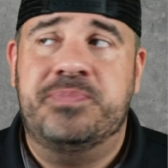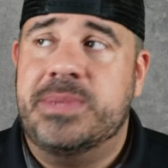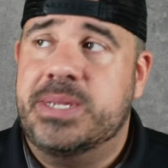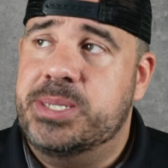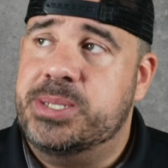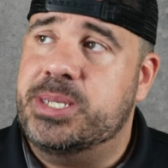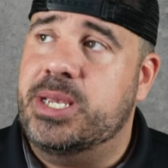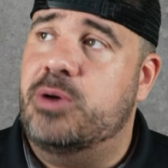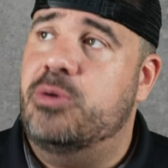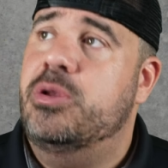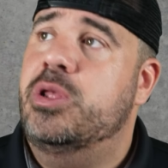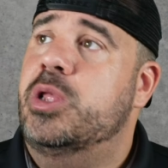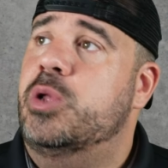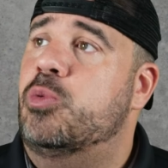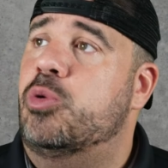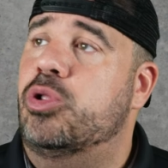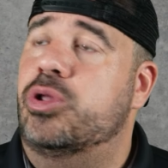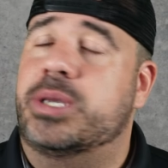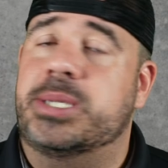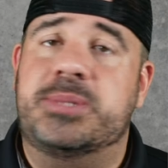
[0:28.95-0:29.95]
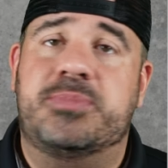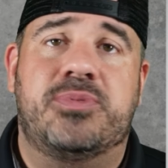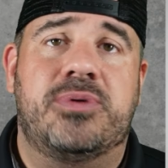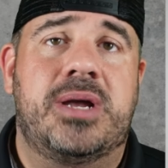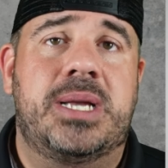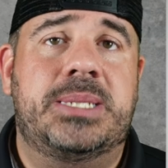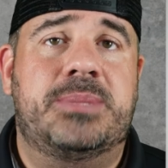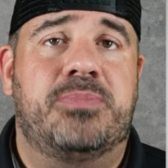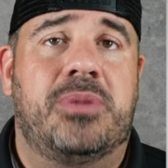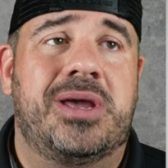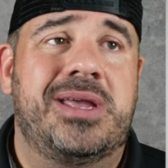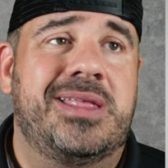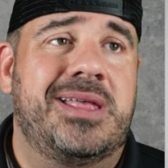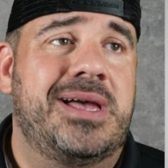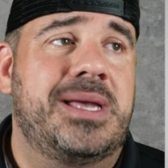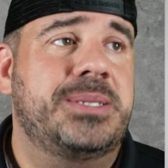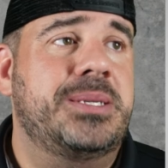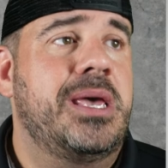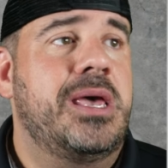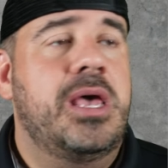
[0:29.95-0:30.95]
So we'll look at spreads, money
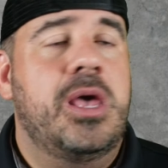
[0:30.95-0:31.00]
lines.